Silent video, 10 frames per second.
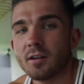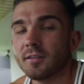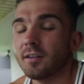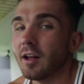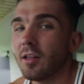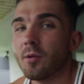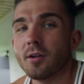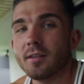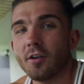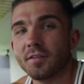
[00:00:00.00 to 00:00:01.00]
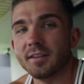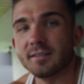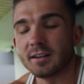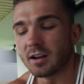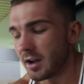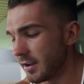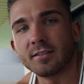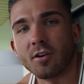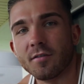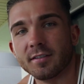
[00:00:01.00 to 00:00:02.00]
So now that we're in the off season, guys,
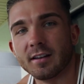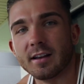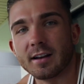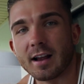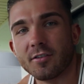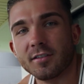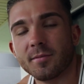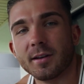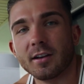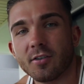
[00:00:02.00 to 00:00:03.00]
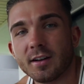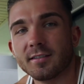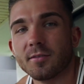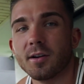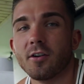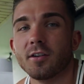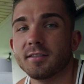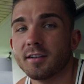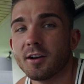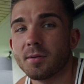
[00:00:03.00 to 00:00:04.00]
obviously calories have been increased, so we are in a
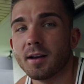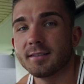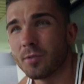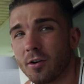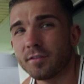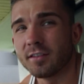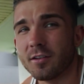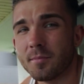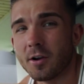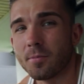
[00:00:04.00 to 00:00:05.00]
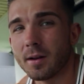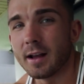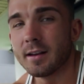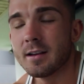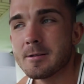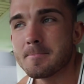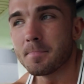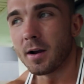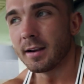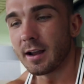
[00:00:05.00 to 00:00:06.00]
surplus. We're obviously on a meal plan,
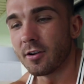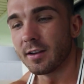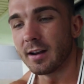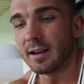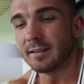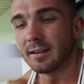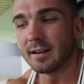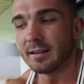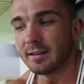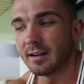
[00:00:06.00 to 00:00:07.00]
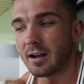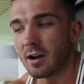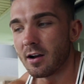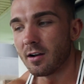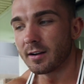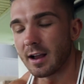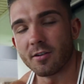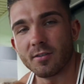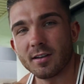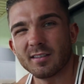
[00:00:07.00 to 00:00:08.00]
but I calculated our
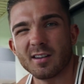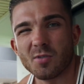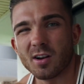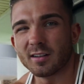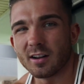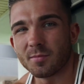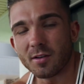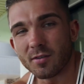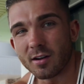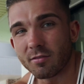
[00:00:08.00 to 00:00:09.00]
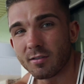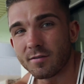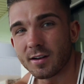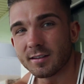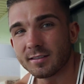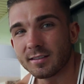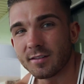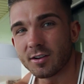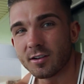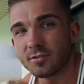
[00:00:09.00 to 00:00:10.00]
calories and it worked out to be around
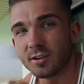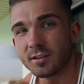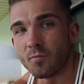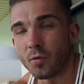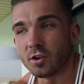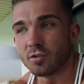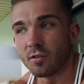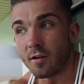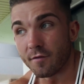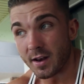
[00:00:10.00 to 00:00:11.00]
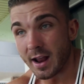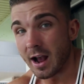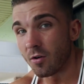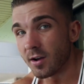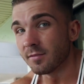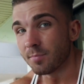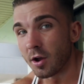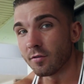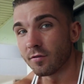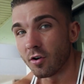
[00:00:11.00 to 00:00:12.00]
3,700, which for now is
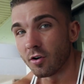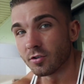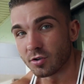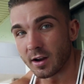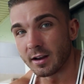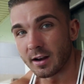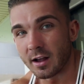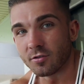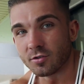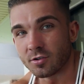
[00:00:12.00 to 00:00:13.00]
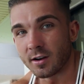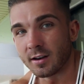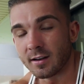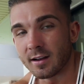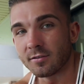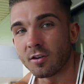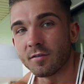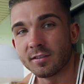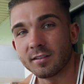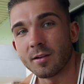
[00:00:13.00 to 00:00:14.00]
both on training and non-training days.
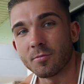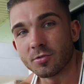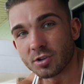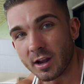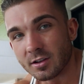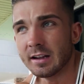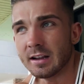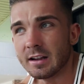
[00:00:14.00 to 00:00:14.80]
Obviously that will change.